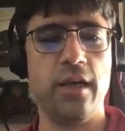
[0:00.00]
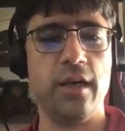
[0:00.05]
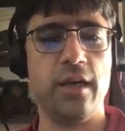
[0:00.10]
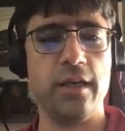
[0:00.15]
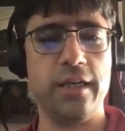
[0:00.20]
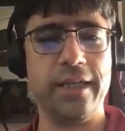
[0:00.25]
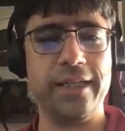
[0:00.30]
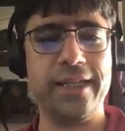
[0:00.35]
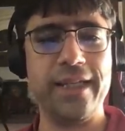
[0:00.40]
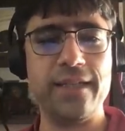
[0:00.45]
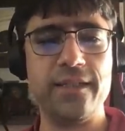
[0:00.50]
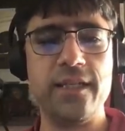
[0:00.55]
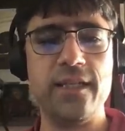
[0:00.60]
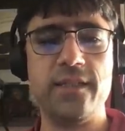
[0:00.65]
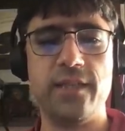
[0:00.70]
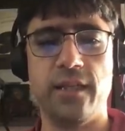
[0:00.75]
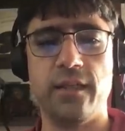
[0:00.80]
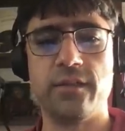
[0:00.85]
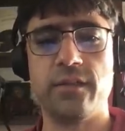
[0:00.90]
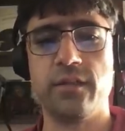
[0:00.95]
Uh, and get
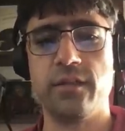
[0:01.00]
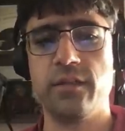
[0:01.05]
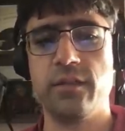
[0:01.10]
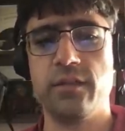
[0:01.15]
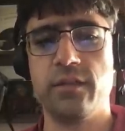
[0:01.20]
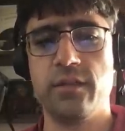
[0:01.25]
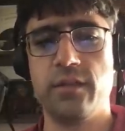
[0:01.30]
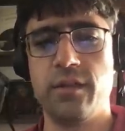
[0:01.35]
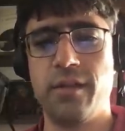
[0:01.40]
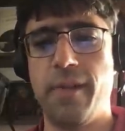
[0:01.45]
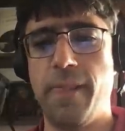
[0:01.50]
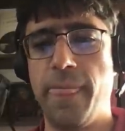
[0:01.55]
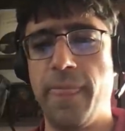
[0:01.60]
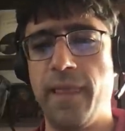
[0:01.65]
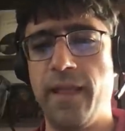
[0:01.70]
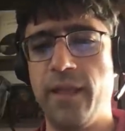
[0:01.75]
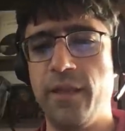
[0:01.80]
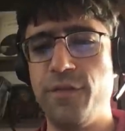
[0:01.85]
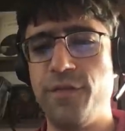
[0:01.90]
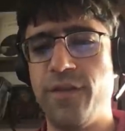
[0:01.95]
detailed.
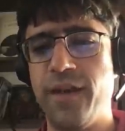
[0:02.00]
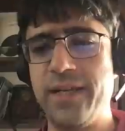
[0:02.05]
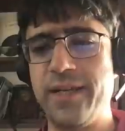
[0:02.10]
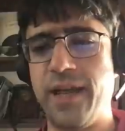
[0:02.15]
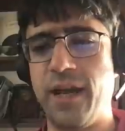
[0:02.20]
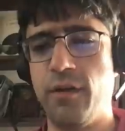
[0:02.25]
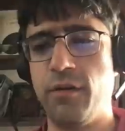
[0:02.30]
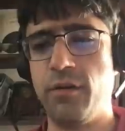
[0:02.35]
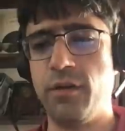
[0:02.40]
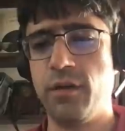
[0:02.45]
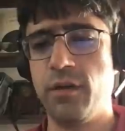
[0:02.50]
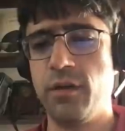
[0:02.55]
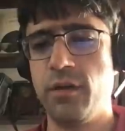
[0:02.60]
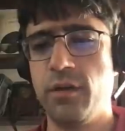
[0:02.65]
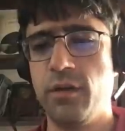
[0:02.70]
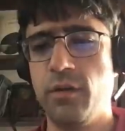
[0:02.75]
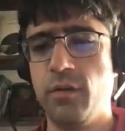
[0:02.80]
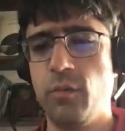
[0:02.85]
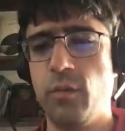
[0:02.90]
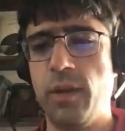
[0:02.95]
And you find out
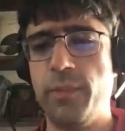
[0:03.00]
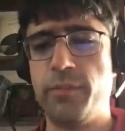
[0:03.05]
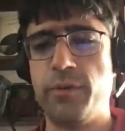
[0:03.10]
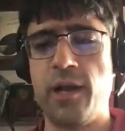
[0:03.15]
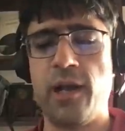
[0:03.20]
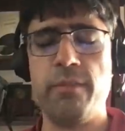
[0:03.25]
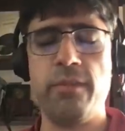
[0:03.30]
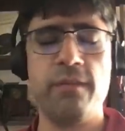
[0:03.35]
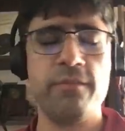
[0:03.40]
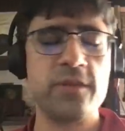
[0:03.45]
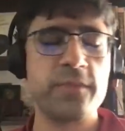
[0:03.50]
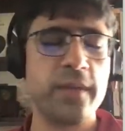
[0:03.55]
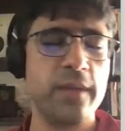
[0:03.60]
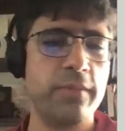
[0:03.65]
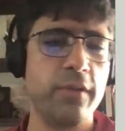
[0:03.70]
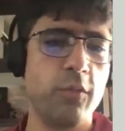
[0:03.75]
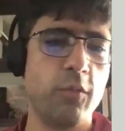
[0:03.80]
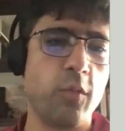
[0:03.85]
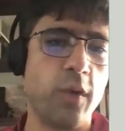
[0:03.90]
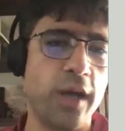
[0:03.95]
what problems
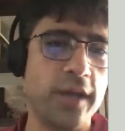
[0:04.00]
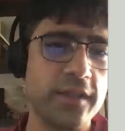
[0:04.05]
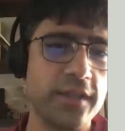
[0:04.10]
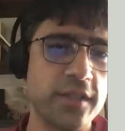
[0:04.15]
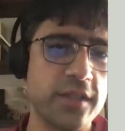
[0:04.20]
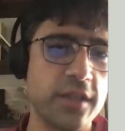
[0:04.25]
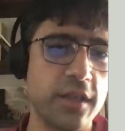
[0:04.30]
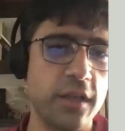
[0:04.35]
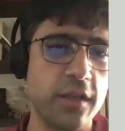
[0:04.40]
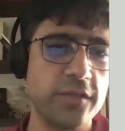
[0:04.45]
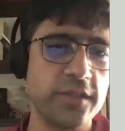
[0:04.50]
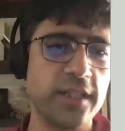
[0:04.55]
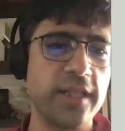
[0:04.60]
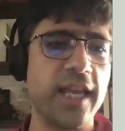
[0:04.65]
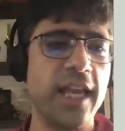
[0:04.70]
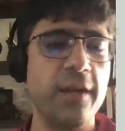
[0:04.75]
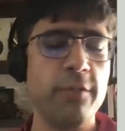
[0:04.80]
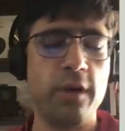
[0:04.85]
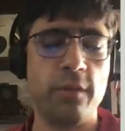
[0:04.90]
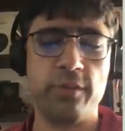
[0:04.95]
people want to solve
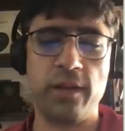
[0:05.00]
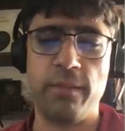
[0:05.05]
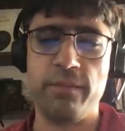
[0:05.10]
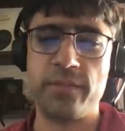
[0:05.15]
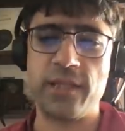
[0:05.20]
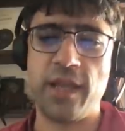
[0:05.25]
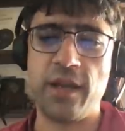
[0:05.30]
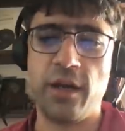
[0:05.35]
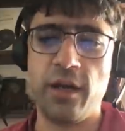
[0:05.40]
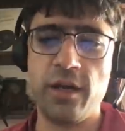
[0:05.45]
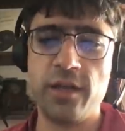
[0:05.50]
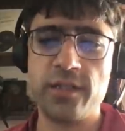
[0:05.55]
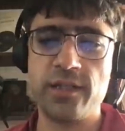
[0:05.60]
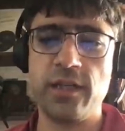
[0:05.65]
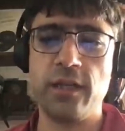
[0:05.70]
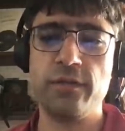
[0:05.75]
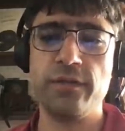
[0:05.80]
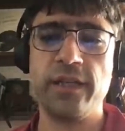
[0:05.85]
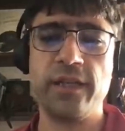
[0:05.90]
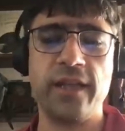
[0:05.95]
today, what problems they are
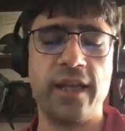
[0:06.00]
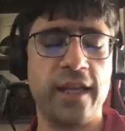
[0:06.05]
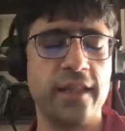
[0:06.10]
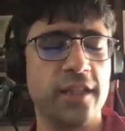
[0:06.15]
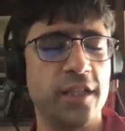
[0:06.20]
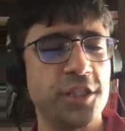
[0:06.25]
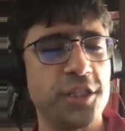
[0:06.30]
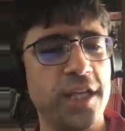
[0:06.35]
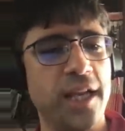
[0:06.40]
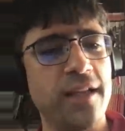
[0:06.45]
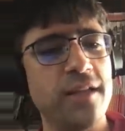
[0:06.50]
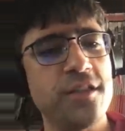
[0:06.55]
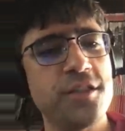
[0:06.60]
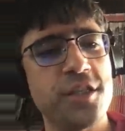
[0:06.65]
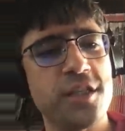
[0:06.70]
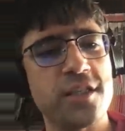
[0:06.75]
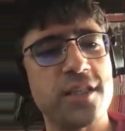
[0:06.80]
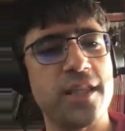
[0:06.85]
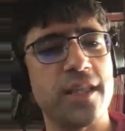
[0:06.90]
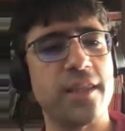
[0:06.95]
solving, and the
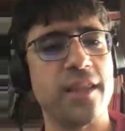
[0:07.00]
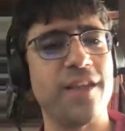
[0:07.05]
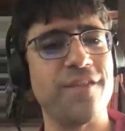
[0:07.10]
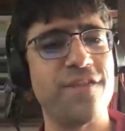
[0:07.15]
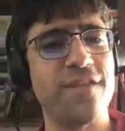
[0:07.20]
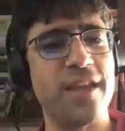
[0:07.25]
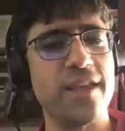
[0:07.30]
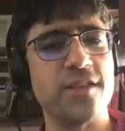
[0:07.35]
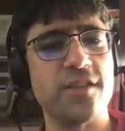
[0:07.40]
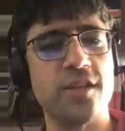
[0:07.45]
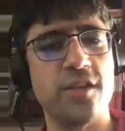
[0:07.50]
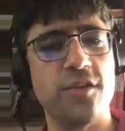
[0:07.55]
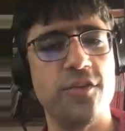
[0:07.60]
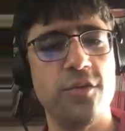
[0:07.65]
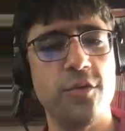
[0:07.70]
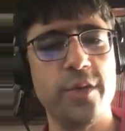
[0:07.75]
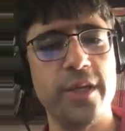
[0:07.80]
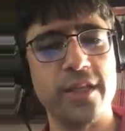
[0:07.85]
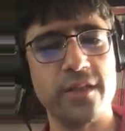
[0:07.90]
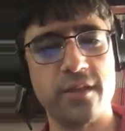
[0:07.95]
challenges that they face
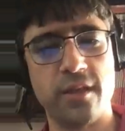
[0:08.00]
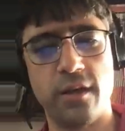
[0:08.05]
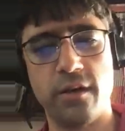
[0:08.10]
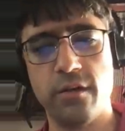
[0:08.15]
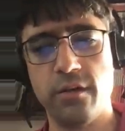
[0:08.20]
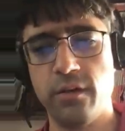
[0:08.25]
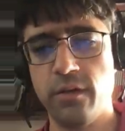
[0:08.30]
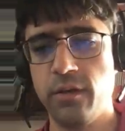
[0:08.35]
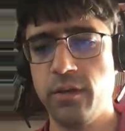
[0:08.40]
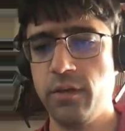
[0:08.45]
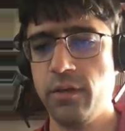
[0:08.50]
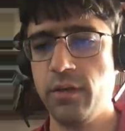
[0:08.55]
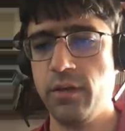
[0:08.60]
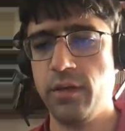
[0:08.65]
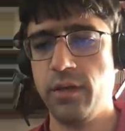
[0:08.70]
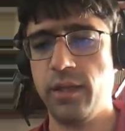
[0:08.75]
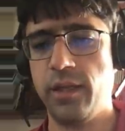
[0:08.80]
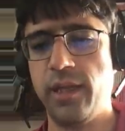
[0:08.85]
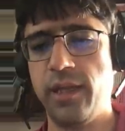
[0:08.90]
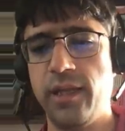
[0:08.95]
in doing so.
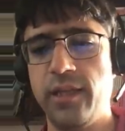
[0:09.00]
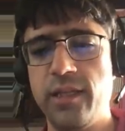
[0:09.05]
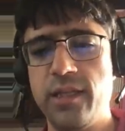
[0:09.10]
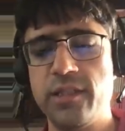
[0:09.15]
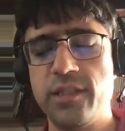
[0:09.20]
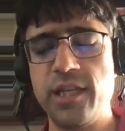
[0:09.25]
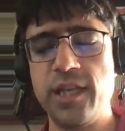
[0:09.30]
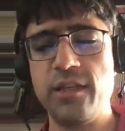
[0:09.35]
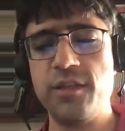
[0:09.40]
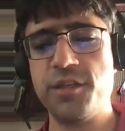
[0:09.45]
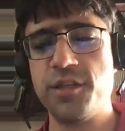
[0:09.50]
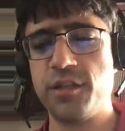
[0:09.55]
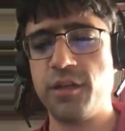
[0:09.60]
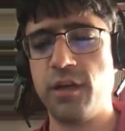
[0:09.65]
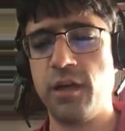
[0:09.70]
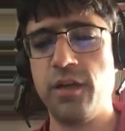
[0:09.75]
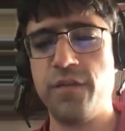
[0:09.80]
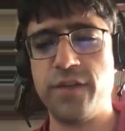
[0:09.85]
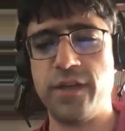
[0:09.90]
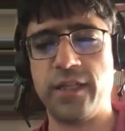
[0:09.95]
And these challenges
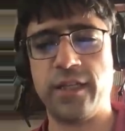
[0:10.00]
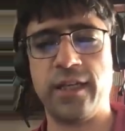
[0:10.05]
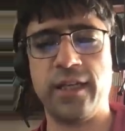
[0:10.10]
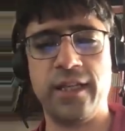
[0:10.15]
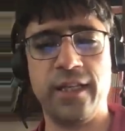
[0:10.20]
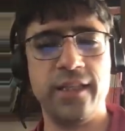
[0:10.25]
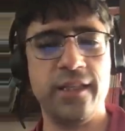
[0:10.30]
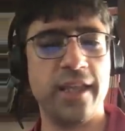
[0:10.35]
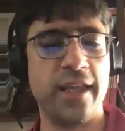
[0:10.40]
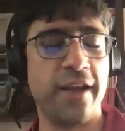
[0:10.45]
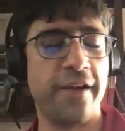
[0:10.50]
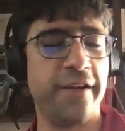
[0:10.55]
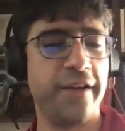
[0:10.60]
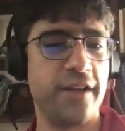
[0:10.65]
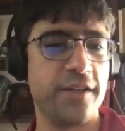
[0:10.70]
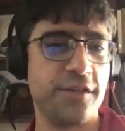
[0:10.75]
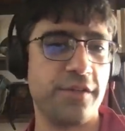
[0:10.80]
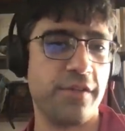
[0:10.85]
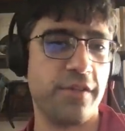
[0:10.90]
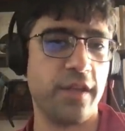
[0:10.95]
are often not in the
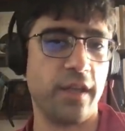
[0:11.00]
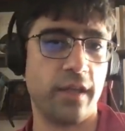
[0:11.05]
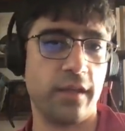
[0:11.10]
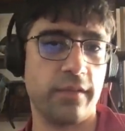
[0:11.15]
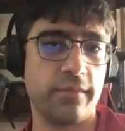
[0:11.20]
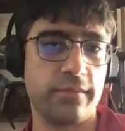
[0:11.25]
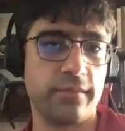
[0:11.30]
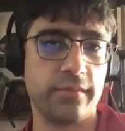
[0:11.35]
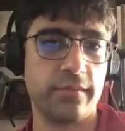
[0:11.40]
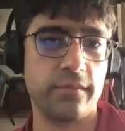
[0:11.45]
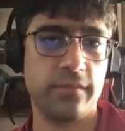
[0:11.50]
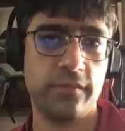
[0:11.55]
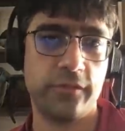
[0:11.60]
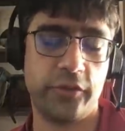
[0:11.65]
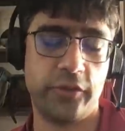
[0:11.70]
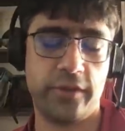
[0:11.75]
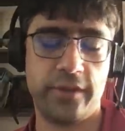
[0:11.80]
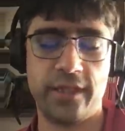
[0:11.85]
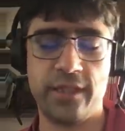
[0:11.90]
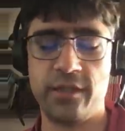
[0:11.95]
areas you think.
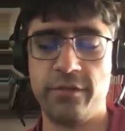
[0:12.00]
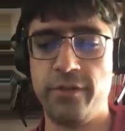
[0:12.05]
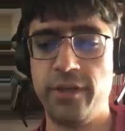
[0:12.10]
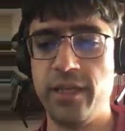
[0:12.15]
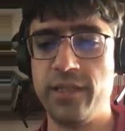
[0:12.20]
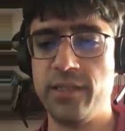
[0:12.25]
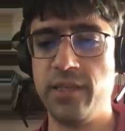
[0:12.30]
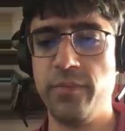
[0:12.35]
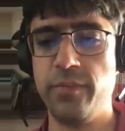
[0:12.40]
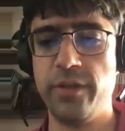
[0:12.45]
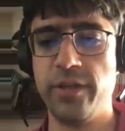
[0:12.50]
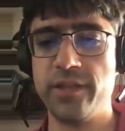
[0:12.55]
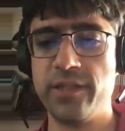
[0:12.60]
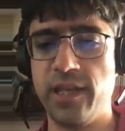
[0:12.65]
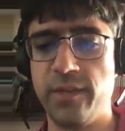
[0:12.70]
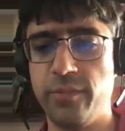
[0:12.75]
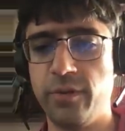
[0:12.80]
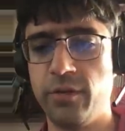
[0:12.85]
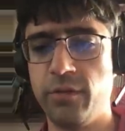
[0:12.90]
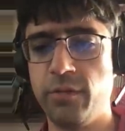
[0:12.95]
It's a really simple
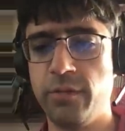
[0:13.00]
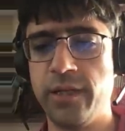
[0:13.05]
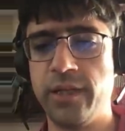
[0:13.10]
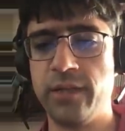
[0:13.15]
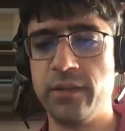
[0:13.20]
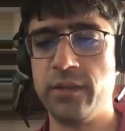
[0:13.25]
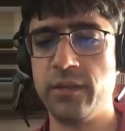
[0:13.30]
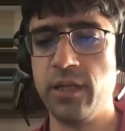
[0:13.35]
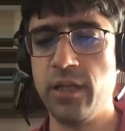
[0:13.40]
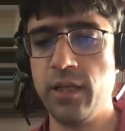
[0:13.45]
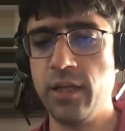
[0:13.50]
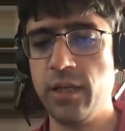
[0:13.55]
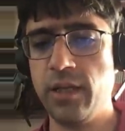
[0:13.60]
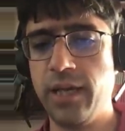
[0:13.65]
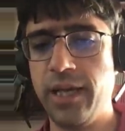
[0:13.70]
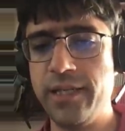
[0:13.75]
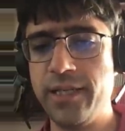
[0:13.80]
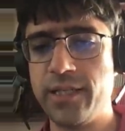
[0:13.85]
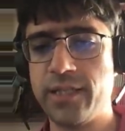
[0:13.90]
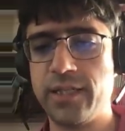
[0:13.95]
example. When
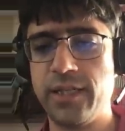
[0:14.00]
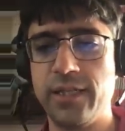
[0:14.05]
I